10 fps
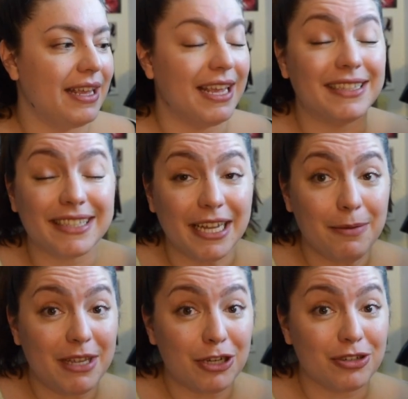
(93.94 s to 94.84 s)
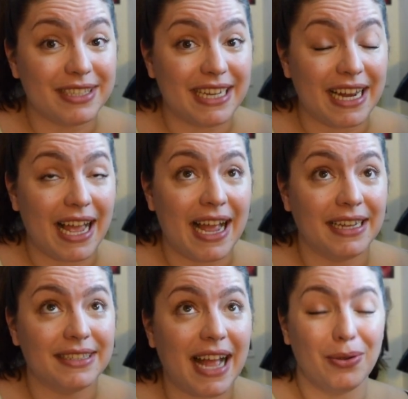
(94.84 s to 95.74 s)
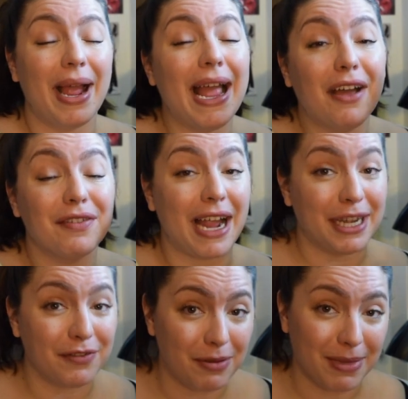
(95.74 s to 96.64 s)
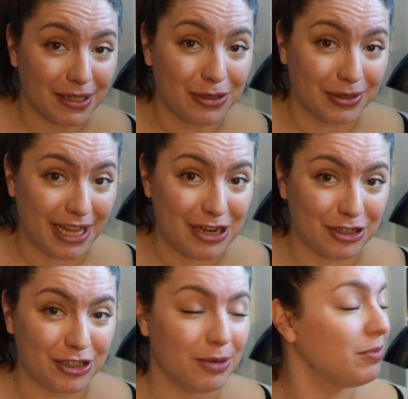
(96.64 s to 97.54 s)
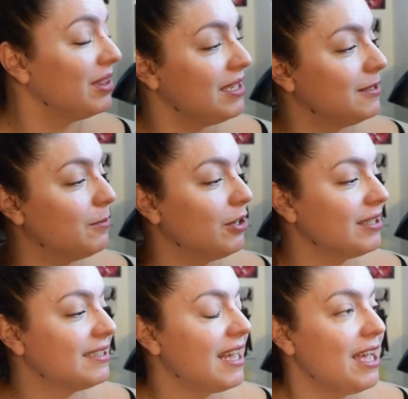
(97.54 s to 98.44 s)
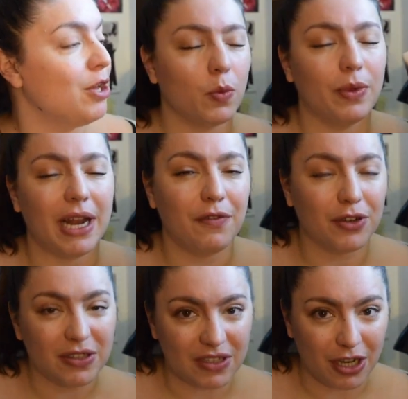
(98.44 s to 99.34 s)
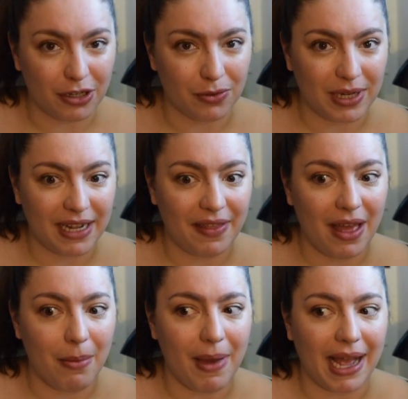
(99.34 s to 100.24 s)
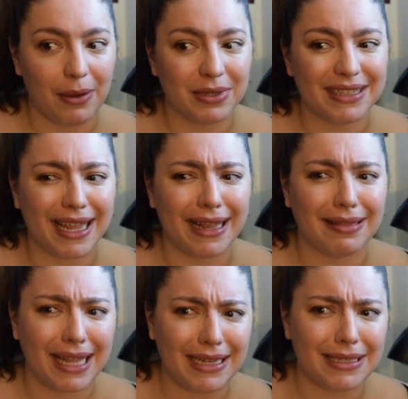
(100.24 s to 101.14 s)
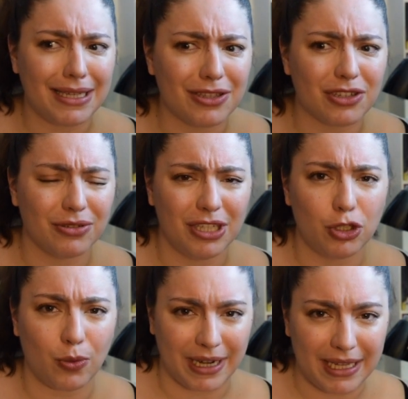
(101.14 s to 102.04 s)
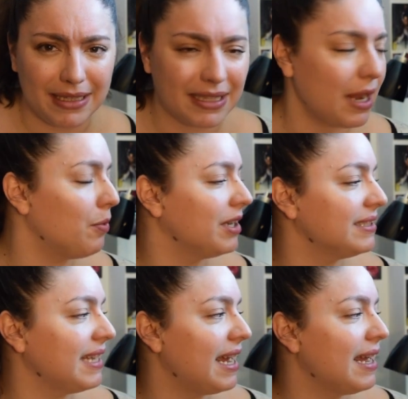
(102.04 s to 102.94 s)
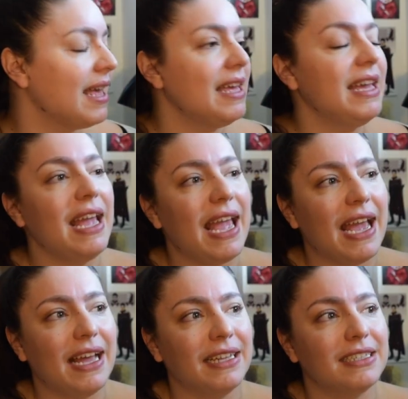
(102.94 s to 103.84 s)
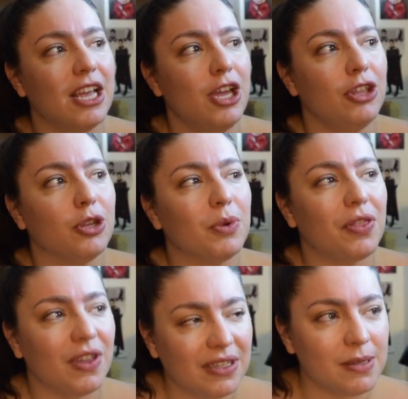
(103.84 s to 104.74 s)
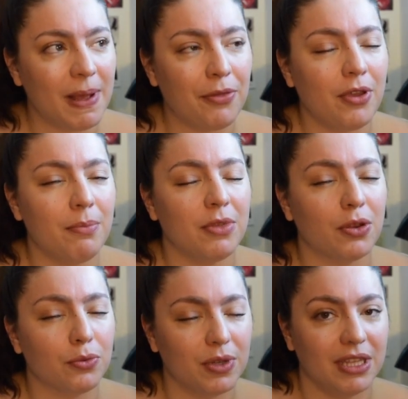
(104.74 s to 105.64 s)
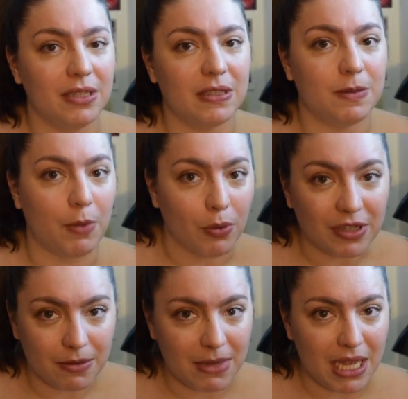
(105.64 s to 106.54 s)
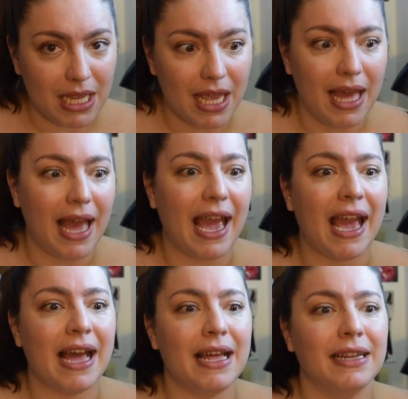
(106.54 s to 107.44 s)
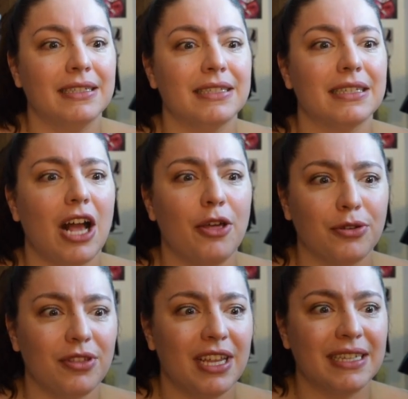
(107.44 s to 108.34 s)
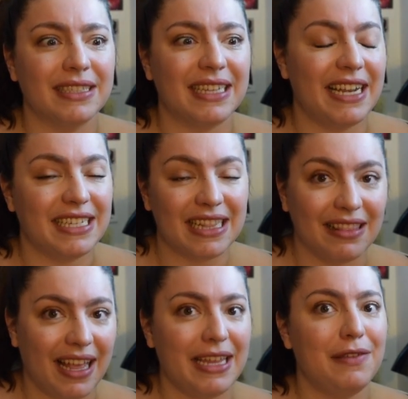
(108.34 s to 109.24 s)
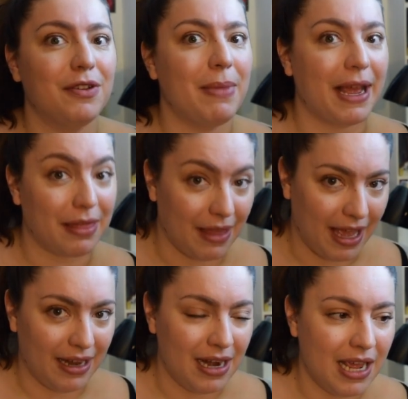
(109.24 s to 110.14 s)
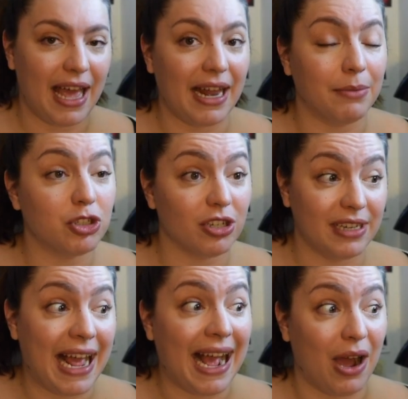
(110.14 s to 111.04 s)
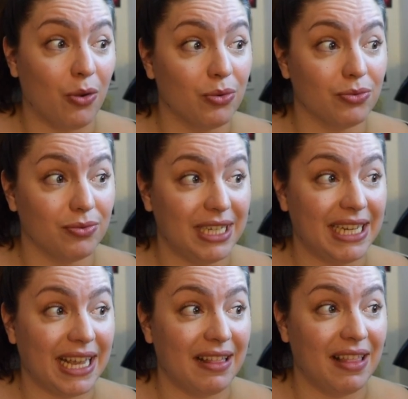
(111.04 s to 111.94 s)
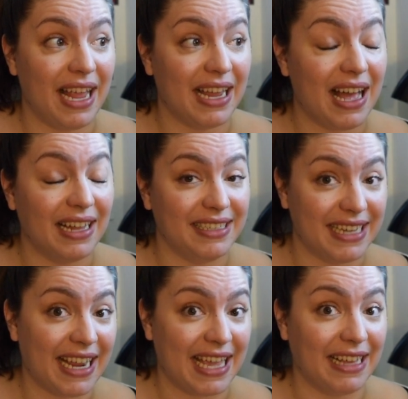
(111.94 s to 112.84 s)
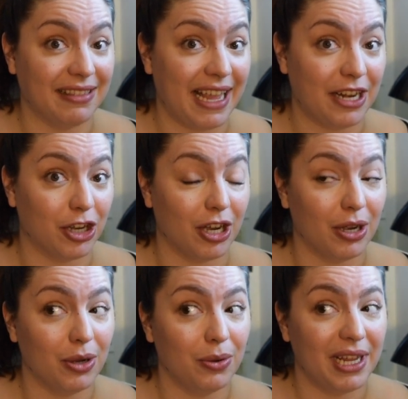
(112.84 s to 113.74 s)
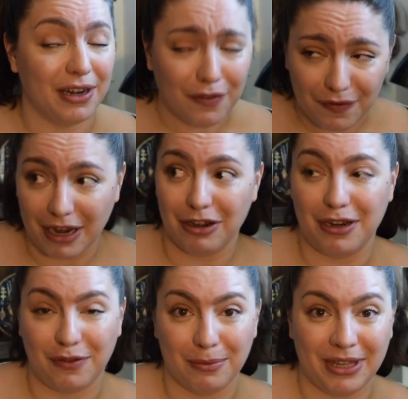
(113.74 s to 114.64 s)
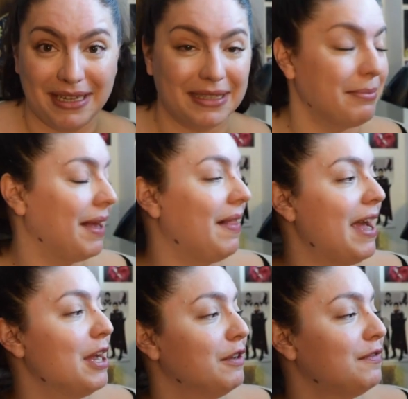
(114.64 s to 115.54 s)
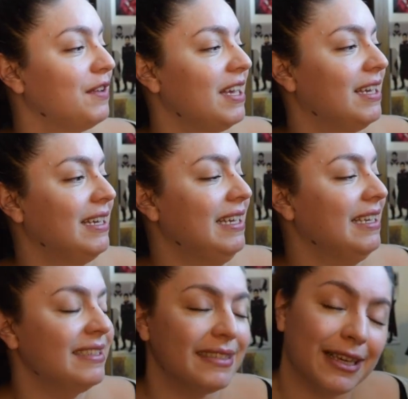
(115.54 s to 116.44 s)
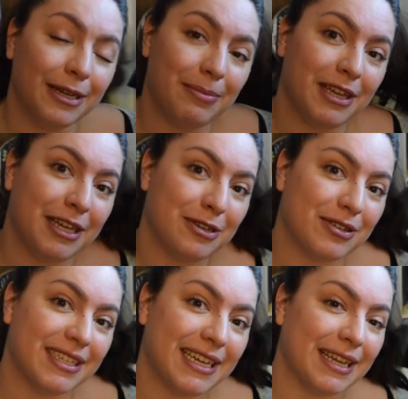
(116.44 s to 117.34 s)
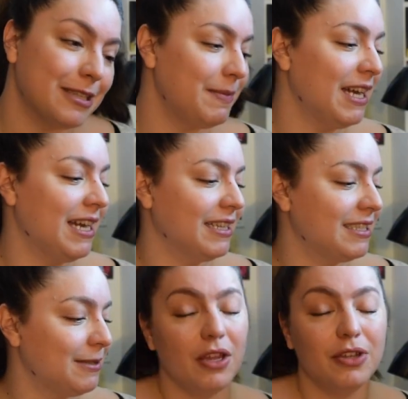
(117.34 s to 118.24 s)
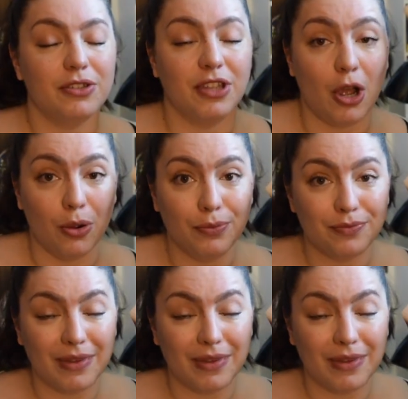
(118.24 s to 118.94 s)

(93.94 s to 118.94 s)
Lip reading: It's gonna be interesting, guys. So I have kind of a mixed relationship with these books. When I first started reading them, I was like late teens, early 20s, I wanna say. And there were things about them that really spoke to me and other things that I didn't like even back then. And I'm sure now, reading it like a decade later in a very different place in my life is gonna be an interesting experience. So